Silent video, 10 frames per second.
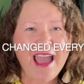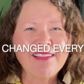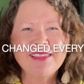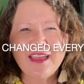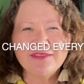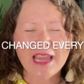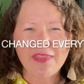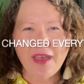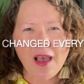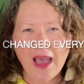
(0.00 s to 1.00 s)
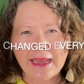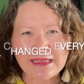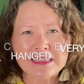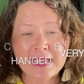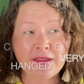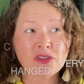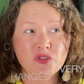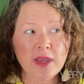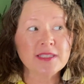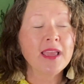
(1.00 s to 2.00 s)
lived in that heightened state of
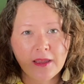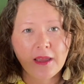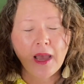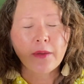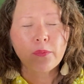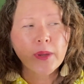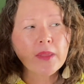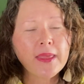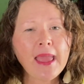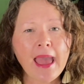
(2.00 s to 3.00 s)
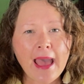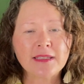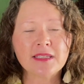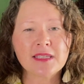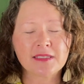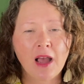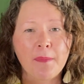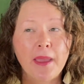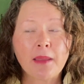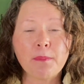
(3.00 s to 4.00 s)
stress. I really had to
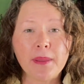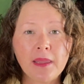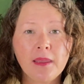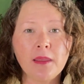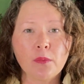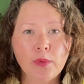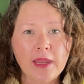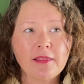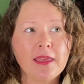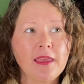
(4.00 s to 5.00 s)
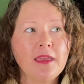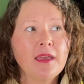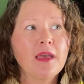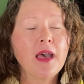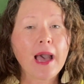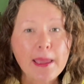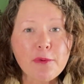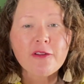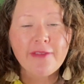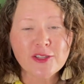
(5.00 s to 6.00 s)
stop and be really
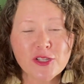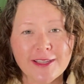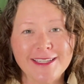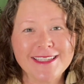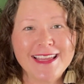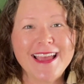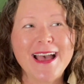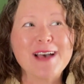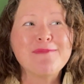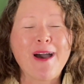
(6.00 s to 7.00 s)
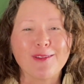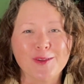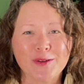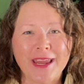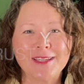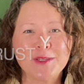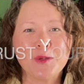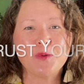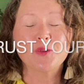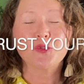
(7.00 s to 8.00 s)
hyper-vigilant about learning
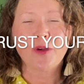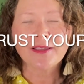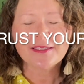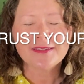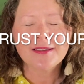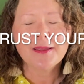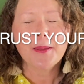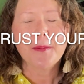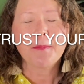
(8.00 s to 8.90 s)
to trust my